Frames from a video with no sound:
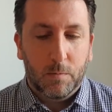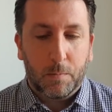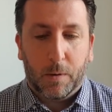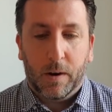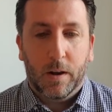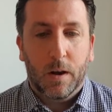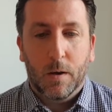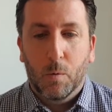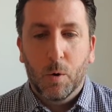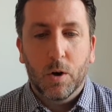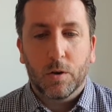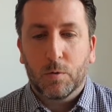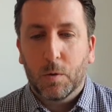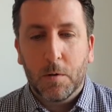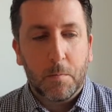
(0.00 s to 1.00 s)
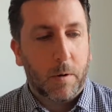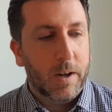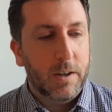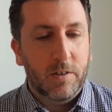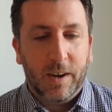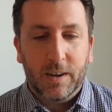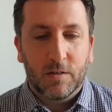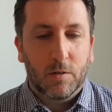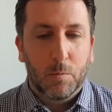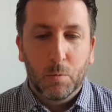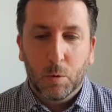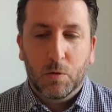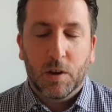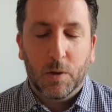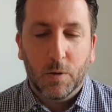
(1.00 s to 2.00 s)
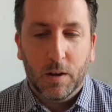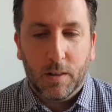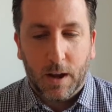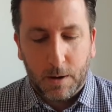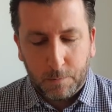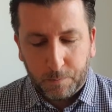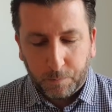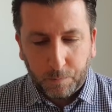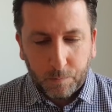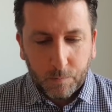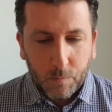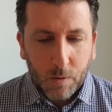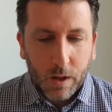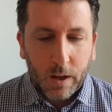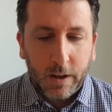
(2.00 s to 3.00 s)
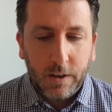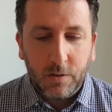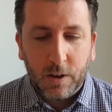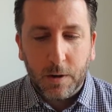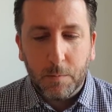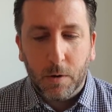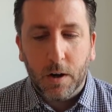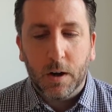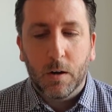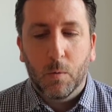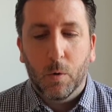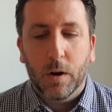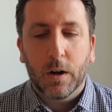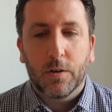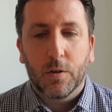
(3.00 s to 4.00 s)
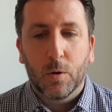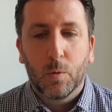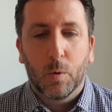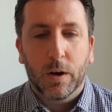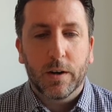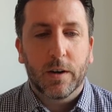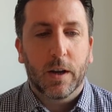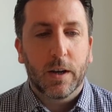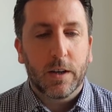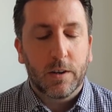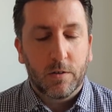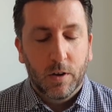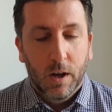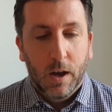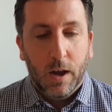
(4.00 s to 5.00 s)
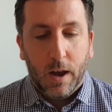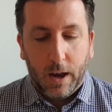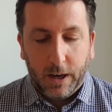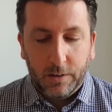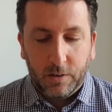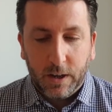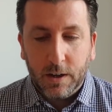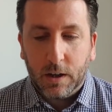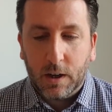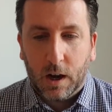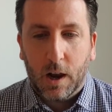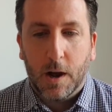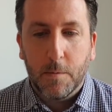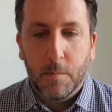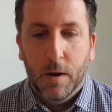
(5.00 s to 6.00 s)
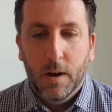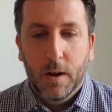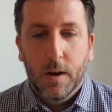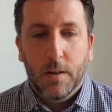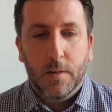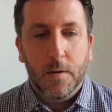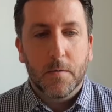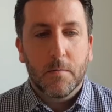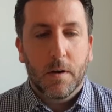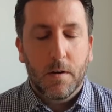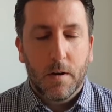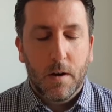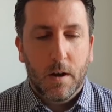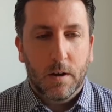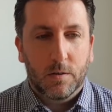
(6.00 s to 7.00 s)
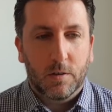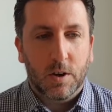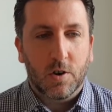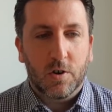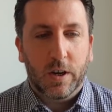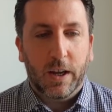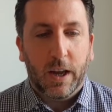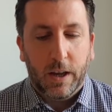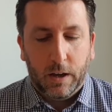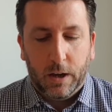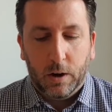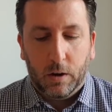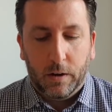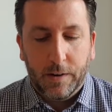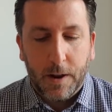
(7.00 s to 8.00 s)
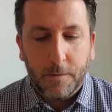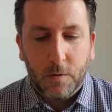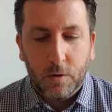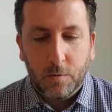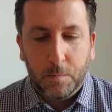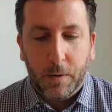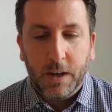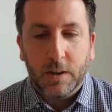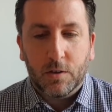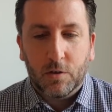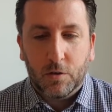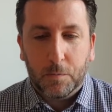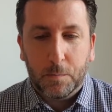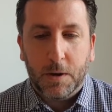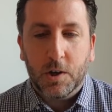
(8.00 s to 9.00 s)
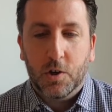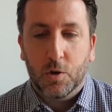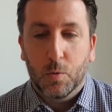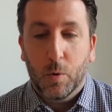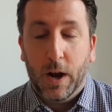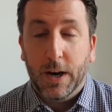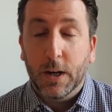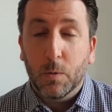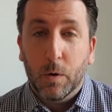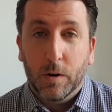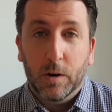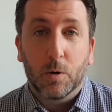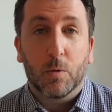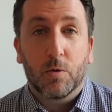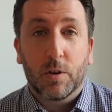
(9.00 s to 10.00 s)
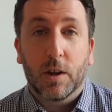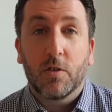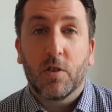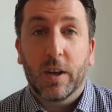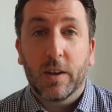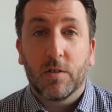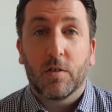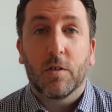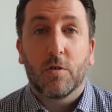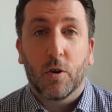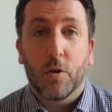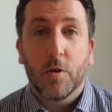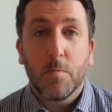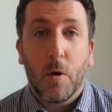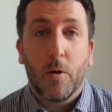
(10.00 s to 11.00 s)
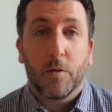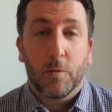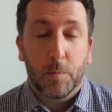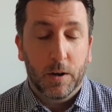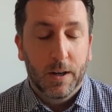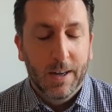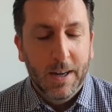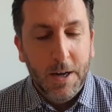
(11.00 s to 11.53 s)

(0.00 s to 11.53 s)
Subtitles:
who works with him, plays against him, will tell you that. He said, but what I do wonder is he's in a club that essentially he'll never be as special anywhere else as he is at Tottenham Hotspur.